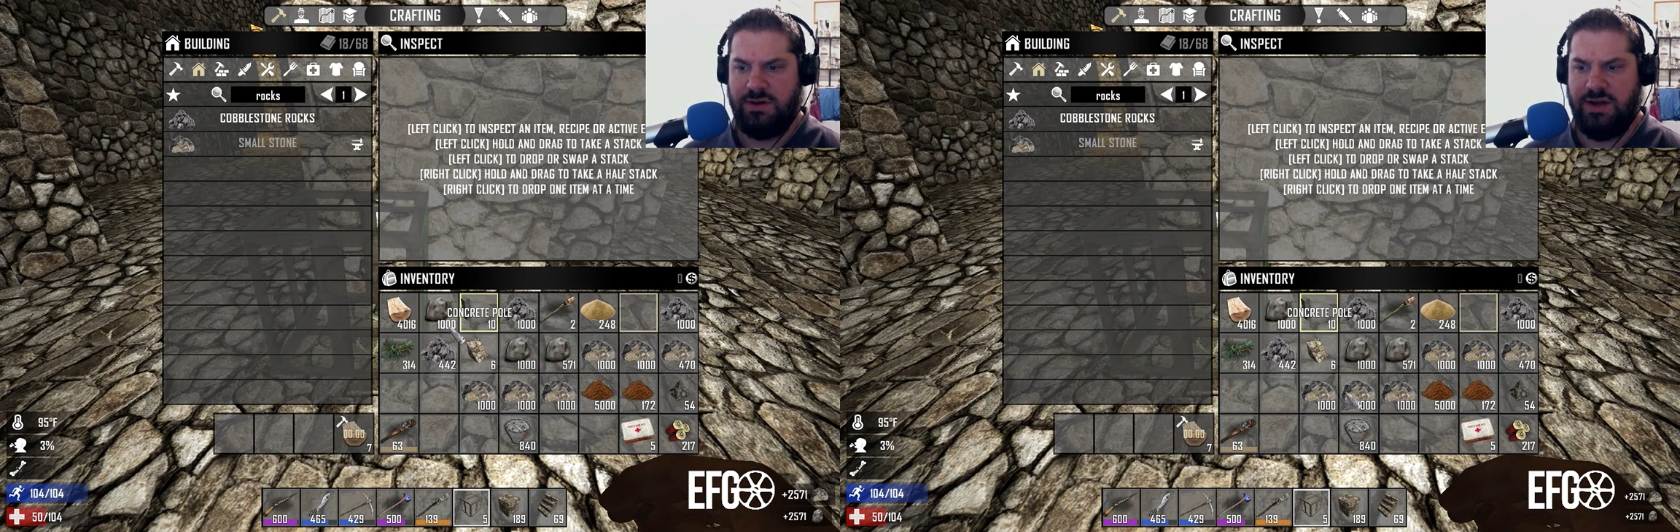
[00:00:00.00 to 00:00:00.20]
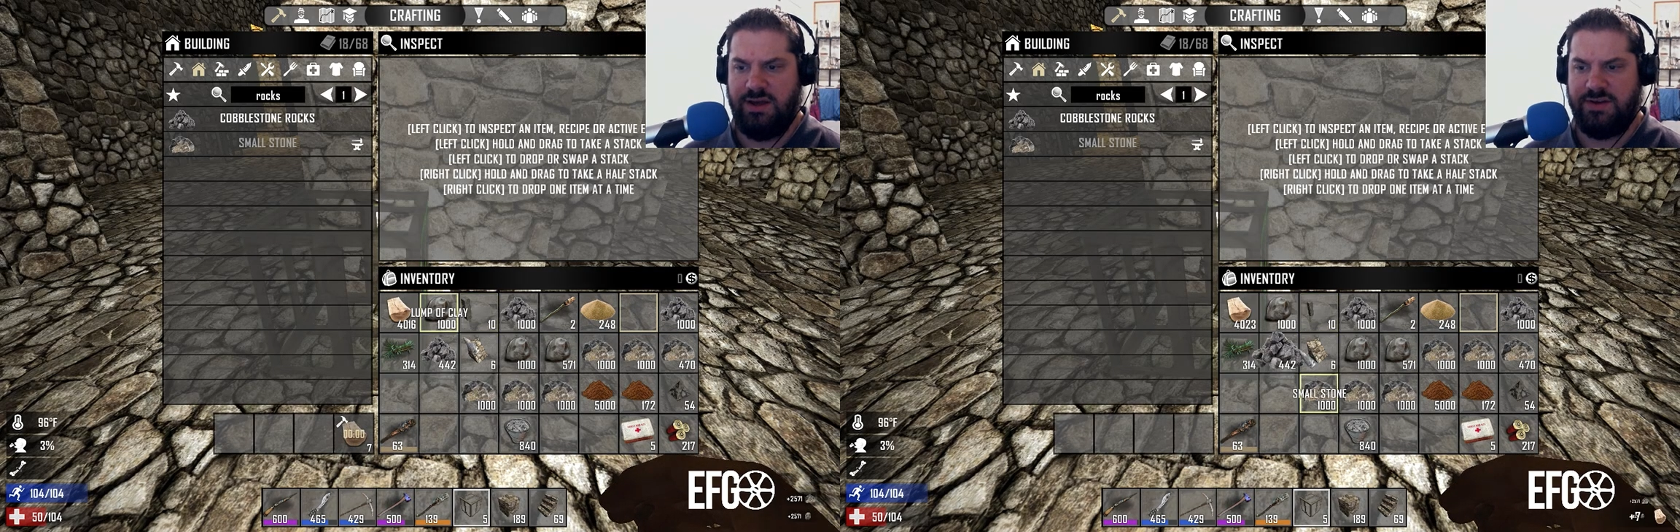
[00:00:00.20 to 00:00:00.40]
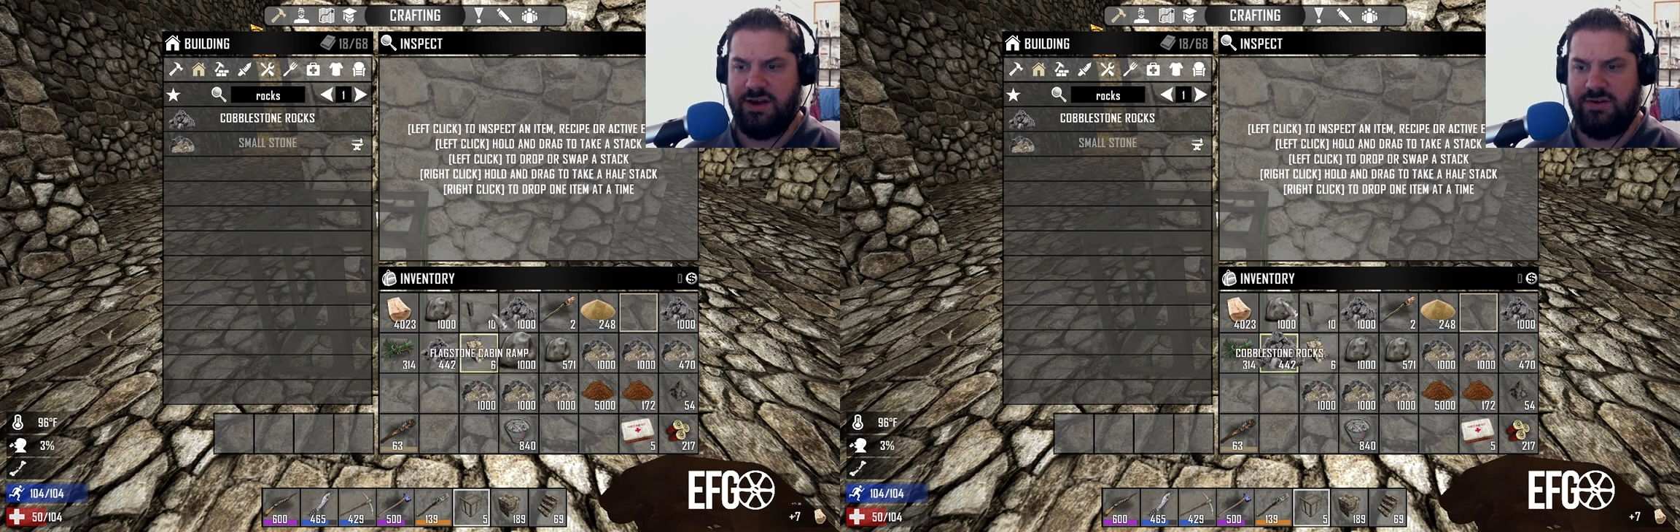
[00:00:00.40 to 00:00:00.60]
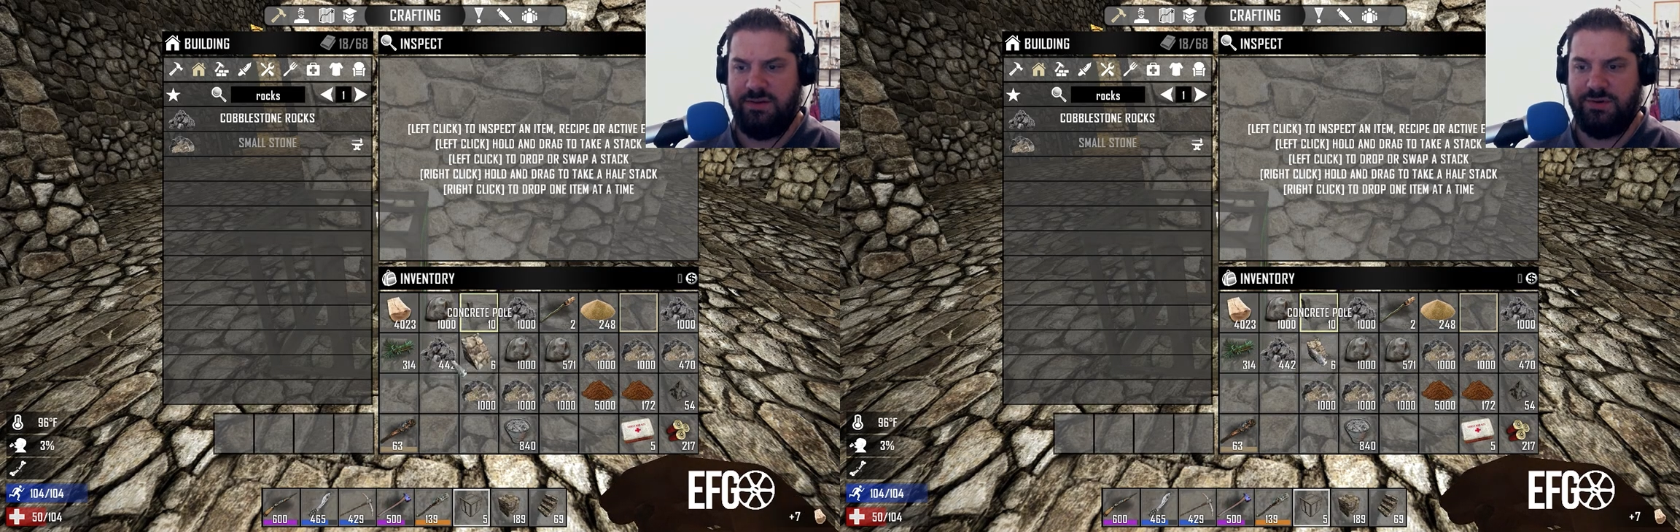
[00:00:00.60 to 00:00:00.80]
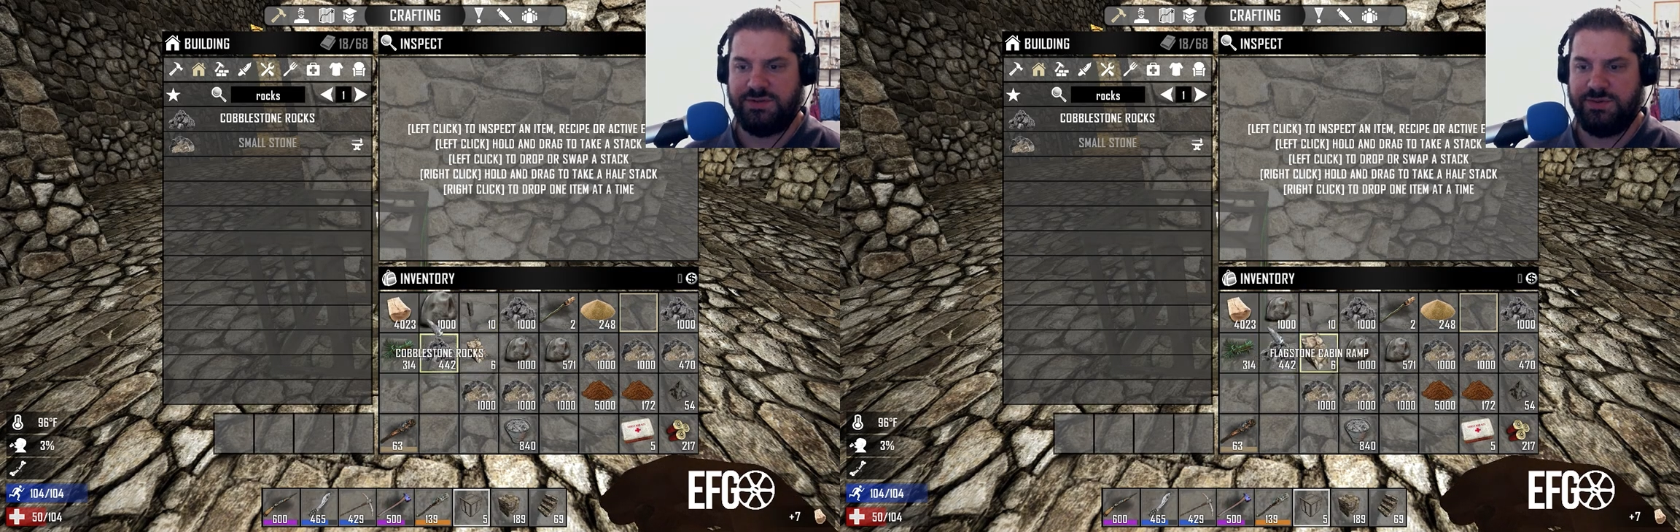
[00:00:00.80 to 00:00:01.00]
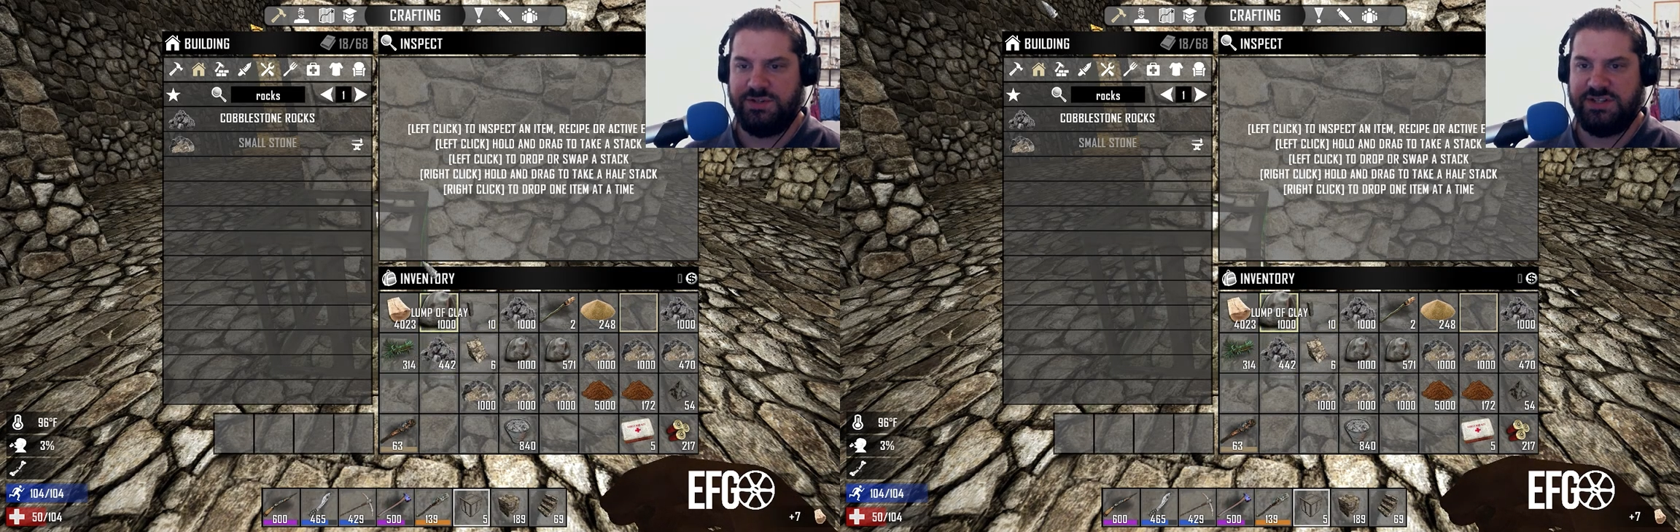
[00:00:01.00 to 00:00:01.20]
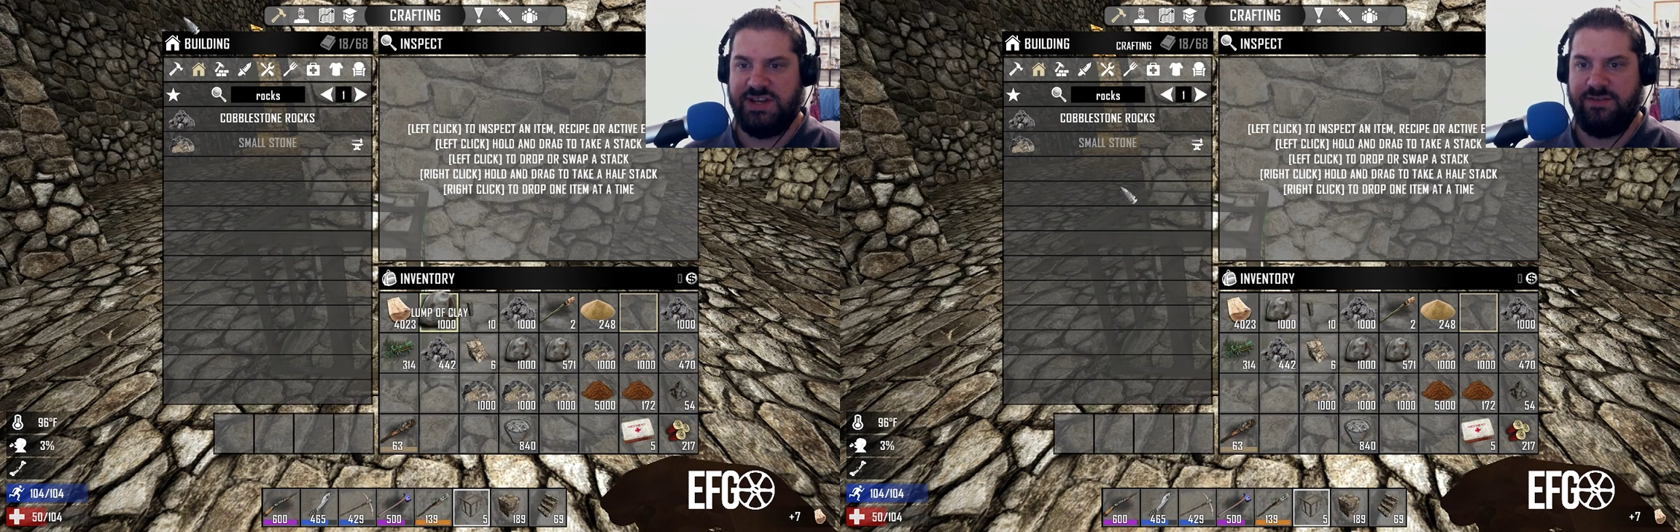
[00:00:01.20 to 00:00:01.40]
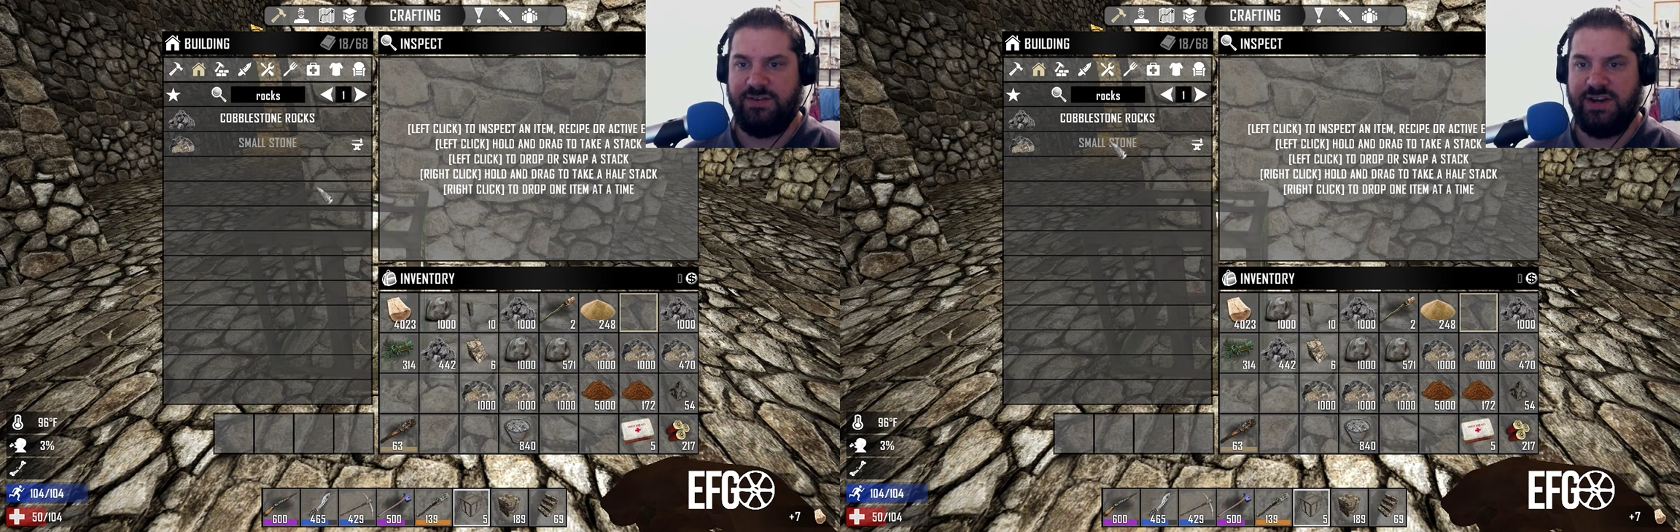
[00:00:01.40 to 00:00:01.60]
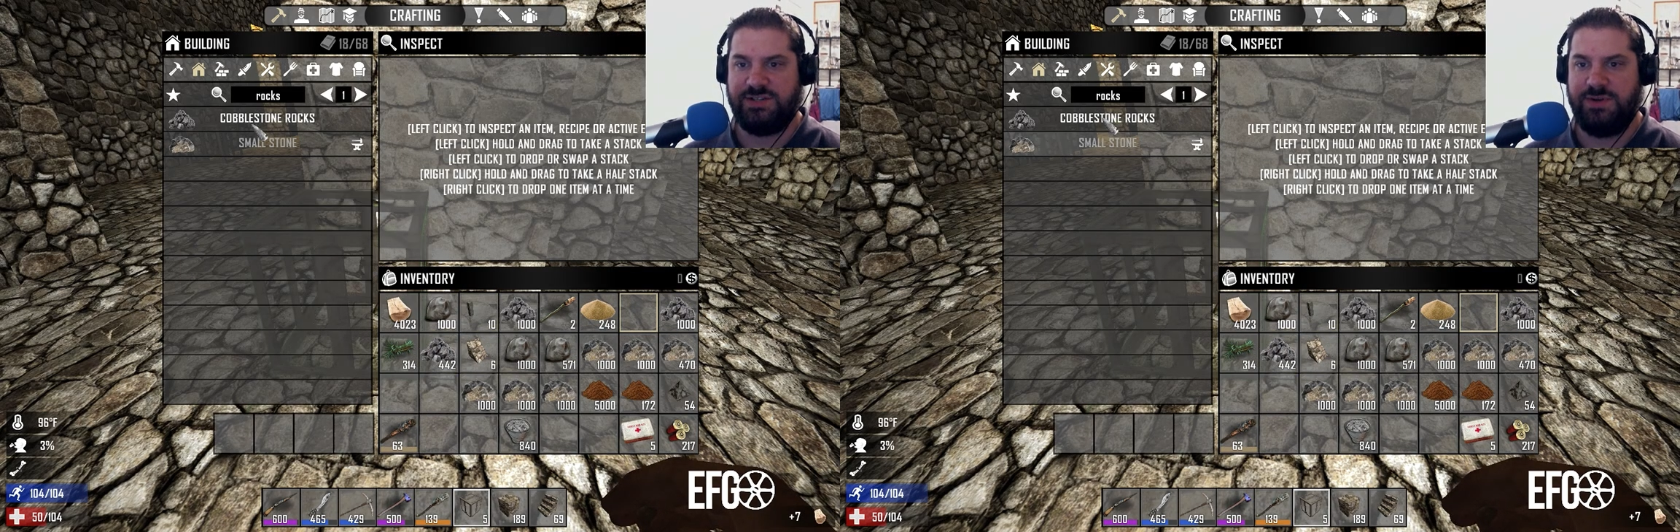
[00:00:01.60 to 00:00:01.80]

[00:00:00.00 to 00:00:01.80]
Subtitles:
And the concrete poles we'll just save in case